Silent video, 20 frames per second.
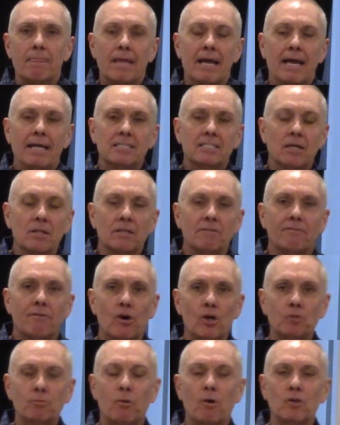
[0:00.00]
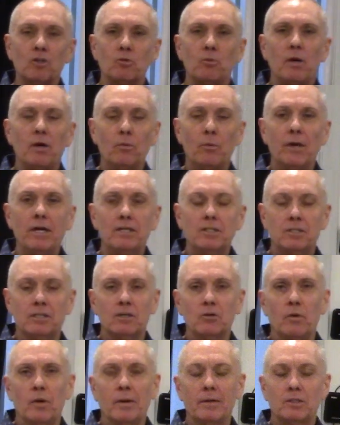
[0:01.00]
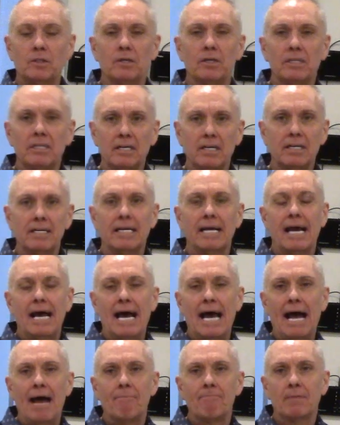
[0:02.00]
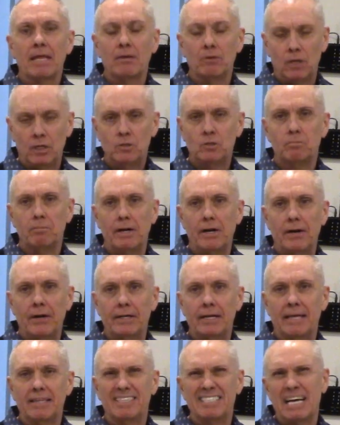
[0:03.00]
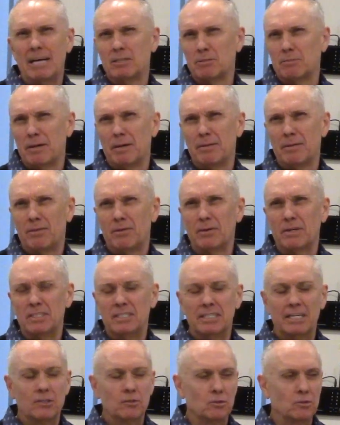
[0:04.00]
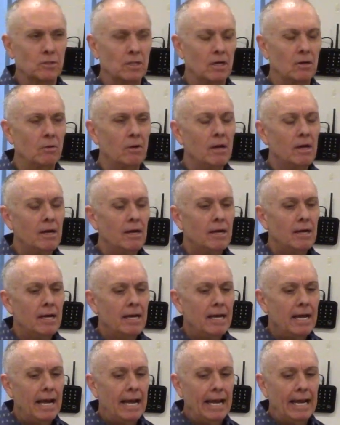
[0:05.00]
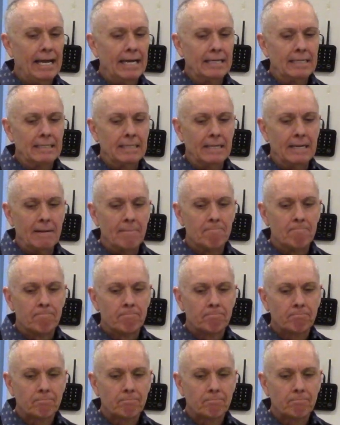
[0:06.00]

And so the first person we went to, we went to a young guy who was married at the time, about 36 or so. And uh,